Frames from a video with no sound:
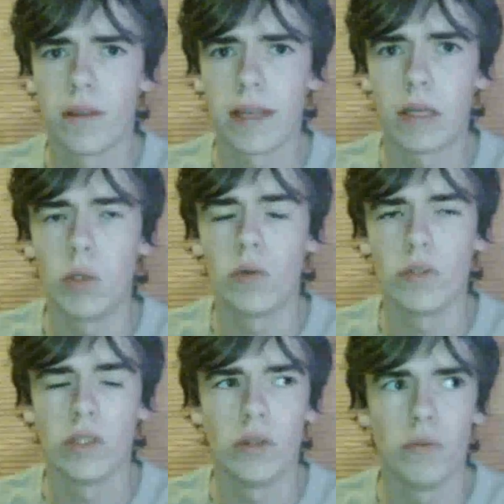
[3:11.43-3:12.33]
I think
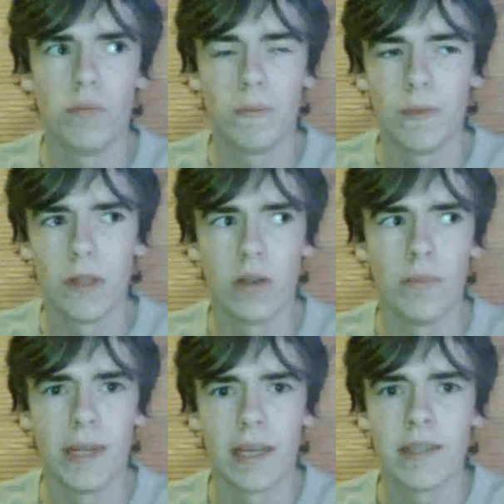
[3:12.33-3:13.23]
Google's the new
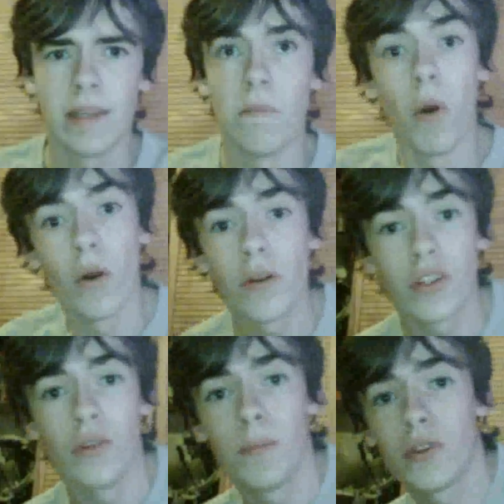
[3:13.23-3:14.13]
Illuminati. More
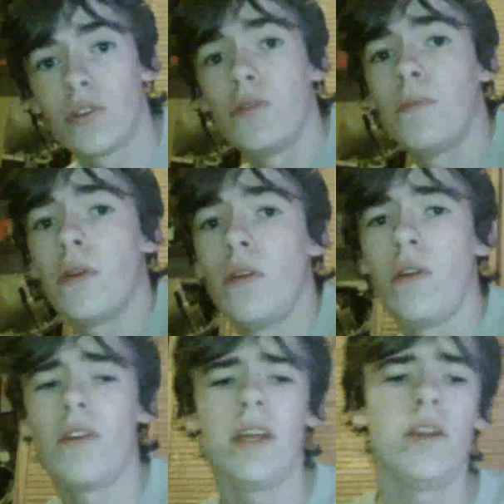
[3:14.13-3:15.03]
super
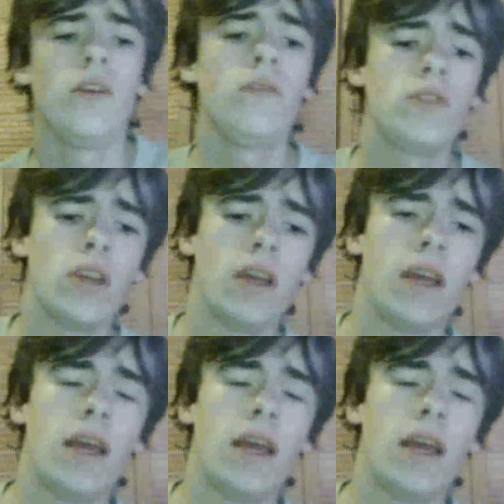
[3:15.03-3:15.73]
nerdy news